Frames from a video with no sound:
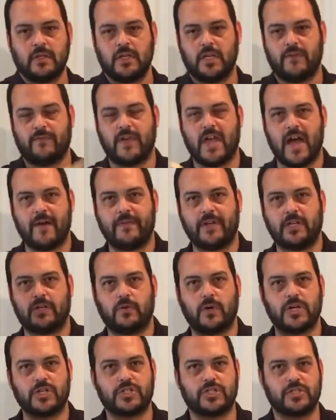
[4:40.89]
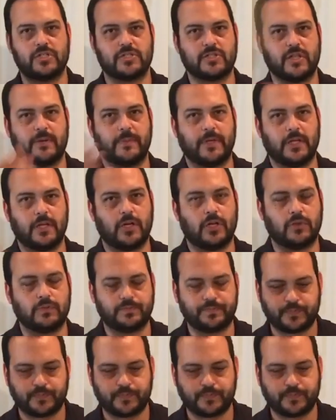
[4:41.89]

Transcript: If you have any questions, let me know.